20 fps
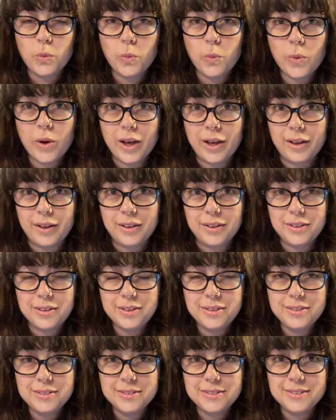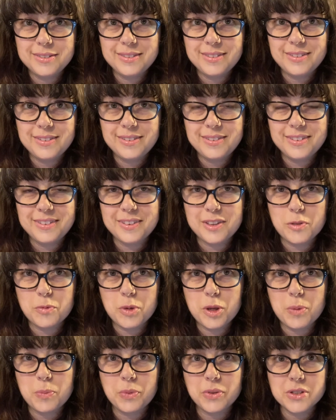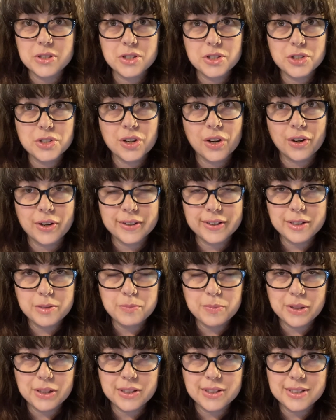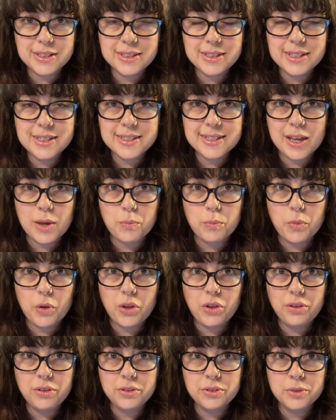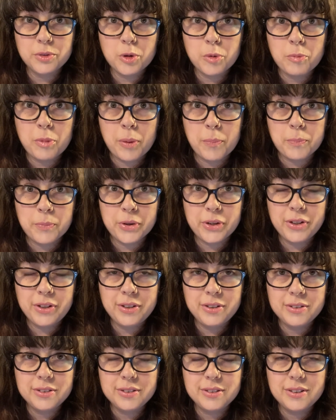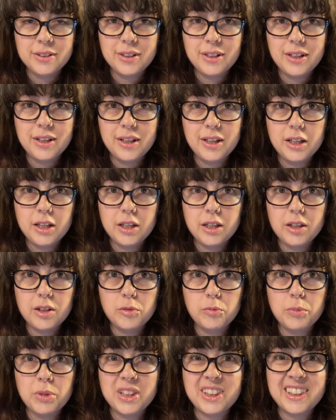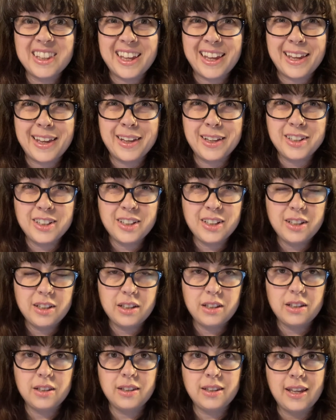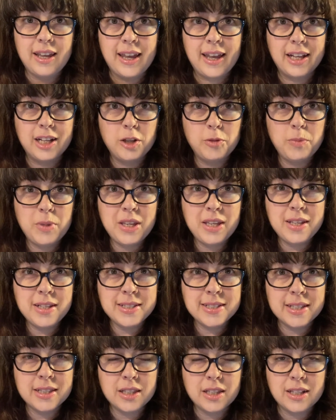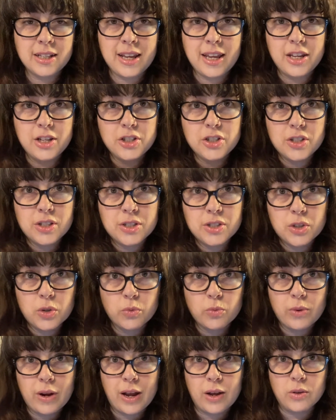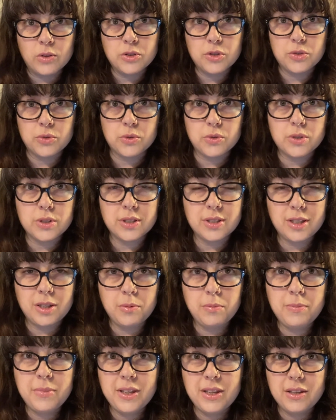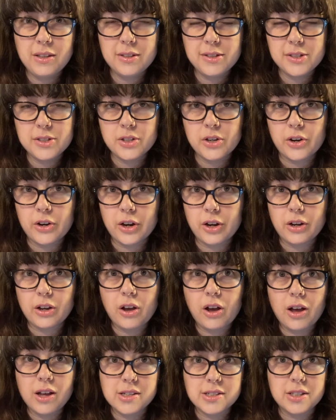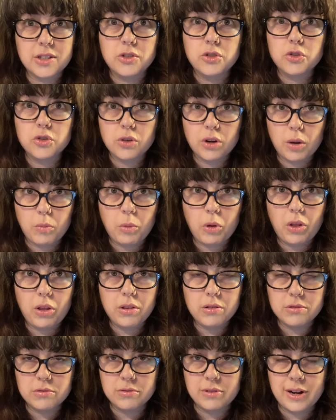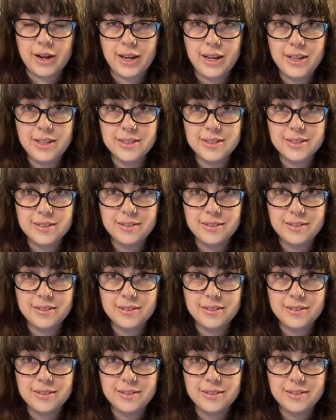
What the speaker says: Well, the people started building the temple, remember? But then the enemies and the nations around Jerusalem started causing trouble, right?